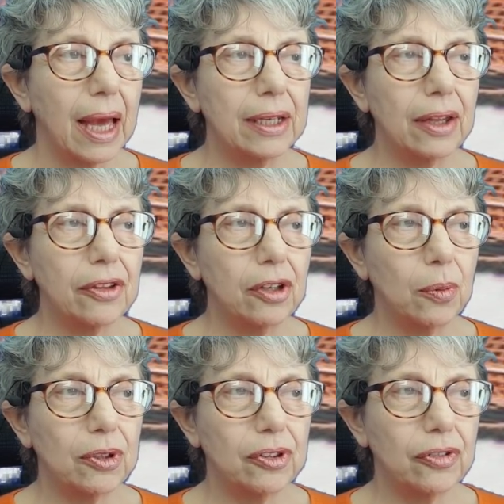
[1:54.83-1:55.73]
Another
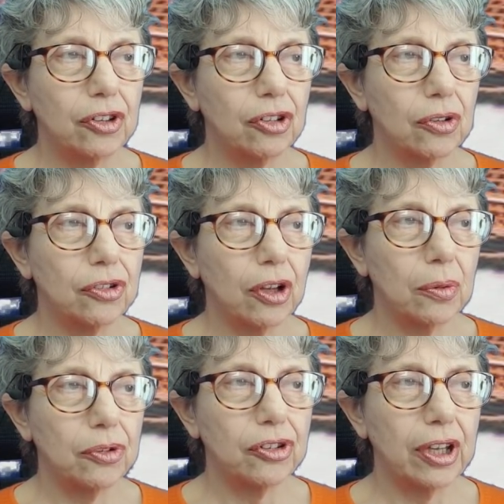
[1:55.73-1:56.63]
US official
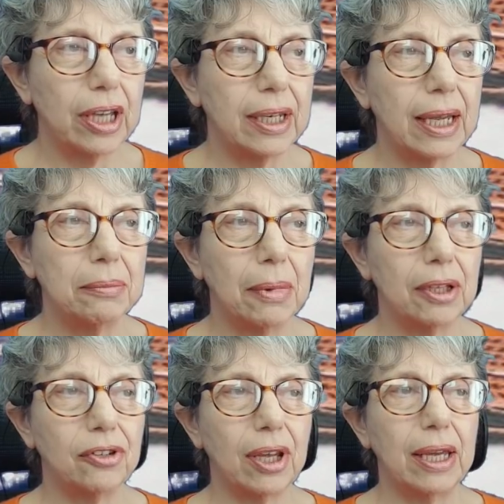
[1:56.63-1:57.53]
told CNN
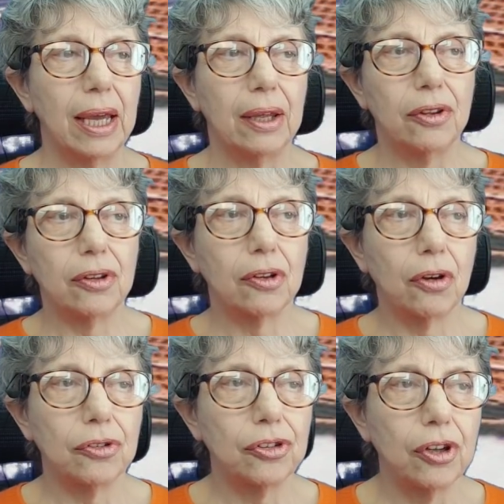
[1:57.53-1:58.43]
Monday that the
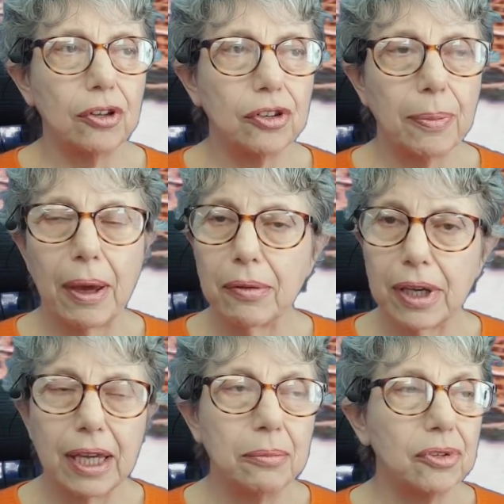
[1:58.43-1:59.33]
concerns about
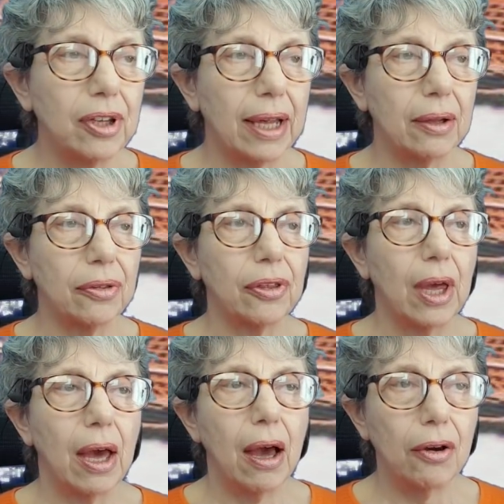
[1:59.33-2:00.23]
Kim's health
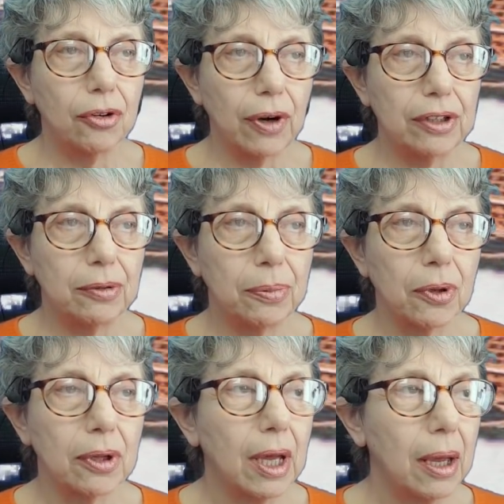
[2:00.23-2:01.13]
are
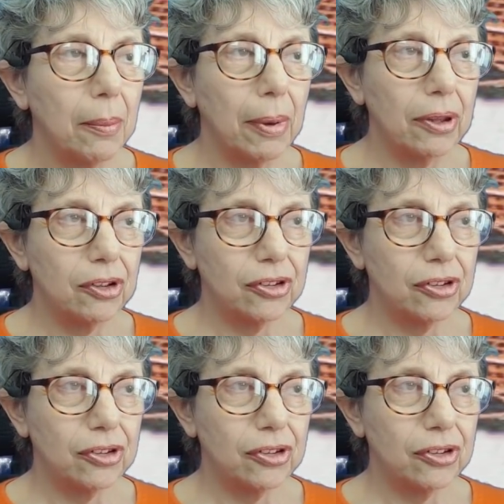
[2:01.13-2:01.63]
credible, but the